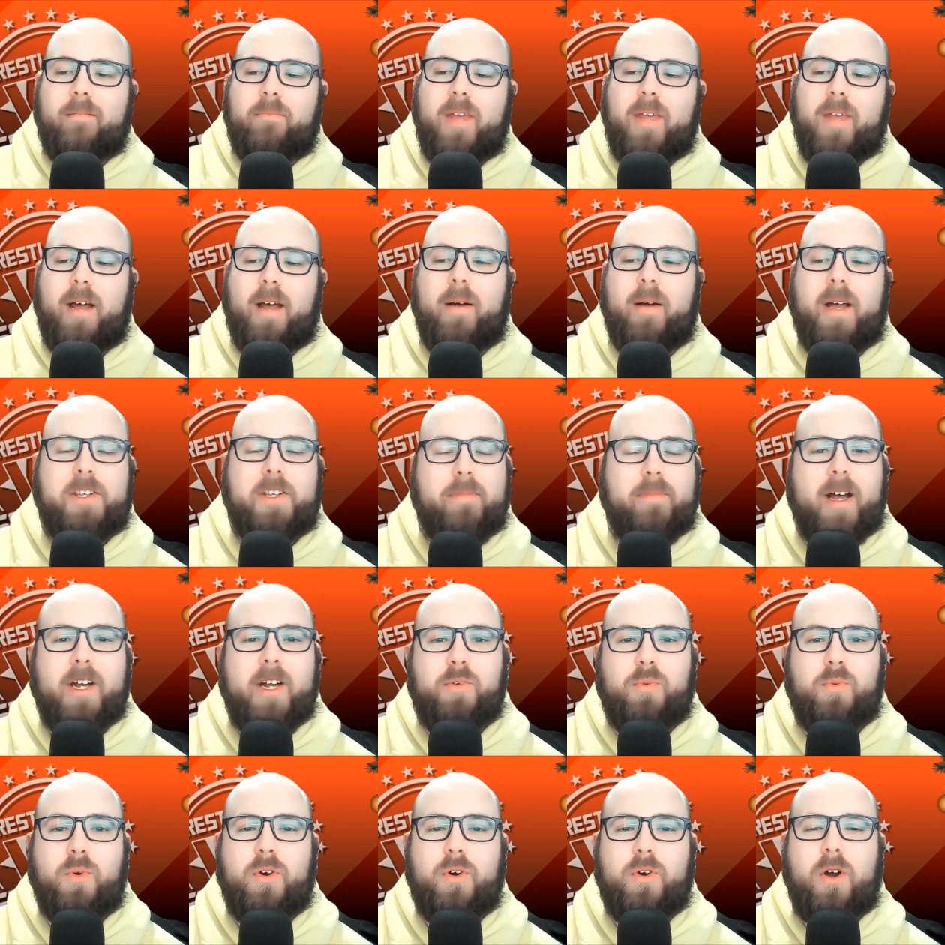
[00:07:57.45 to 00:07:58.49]
Uh, as the
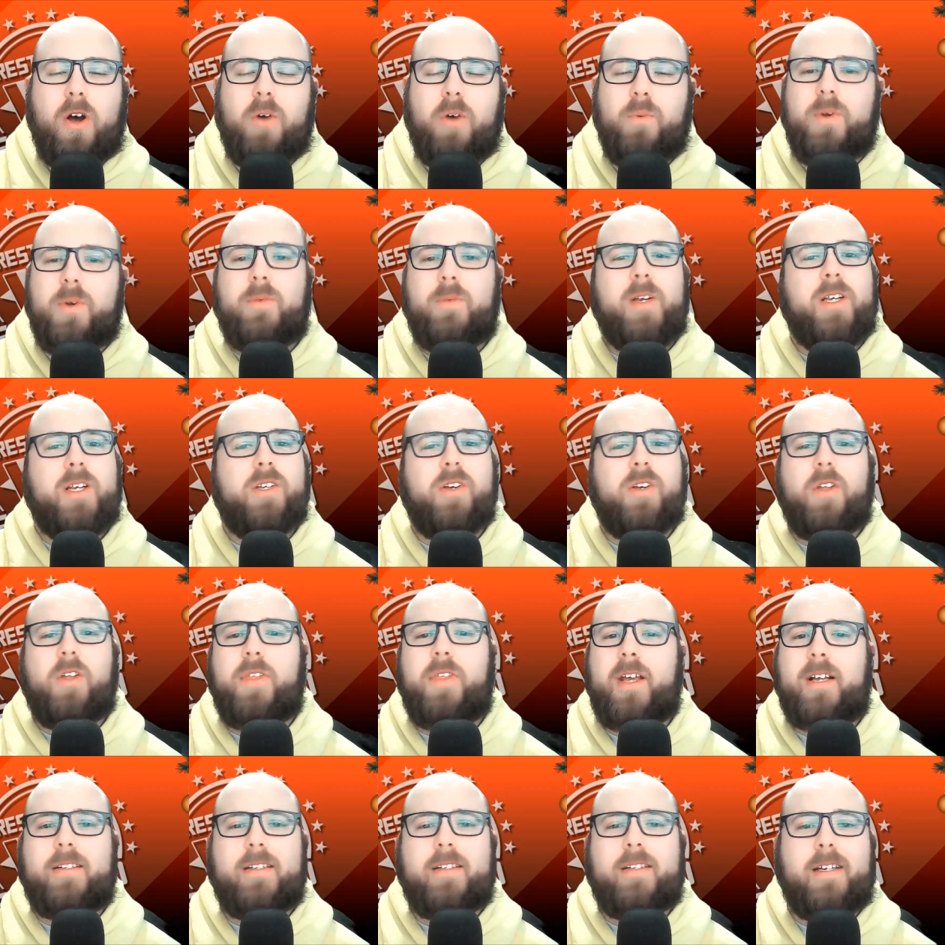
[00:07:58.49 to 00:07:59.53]
match wore on, we, we saw
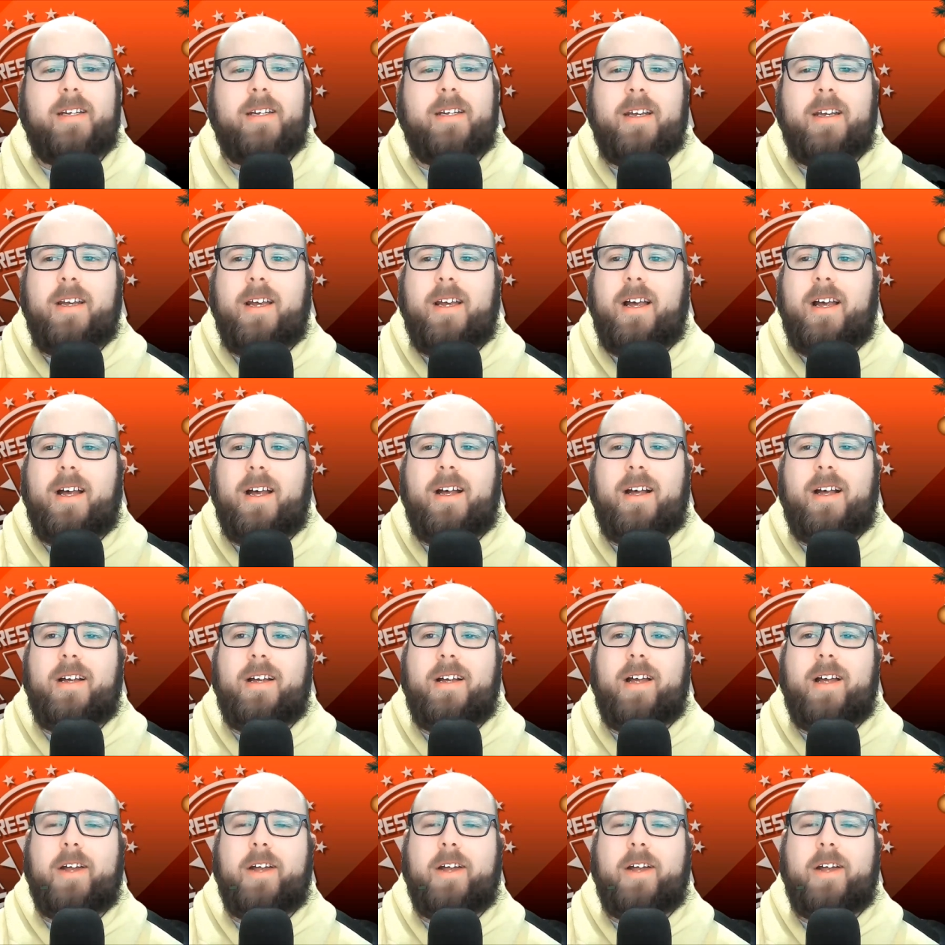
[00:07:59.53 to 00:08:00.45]
things like uh,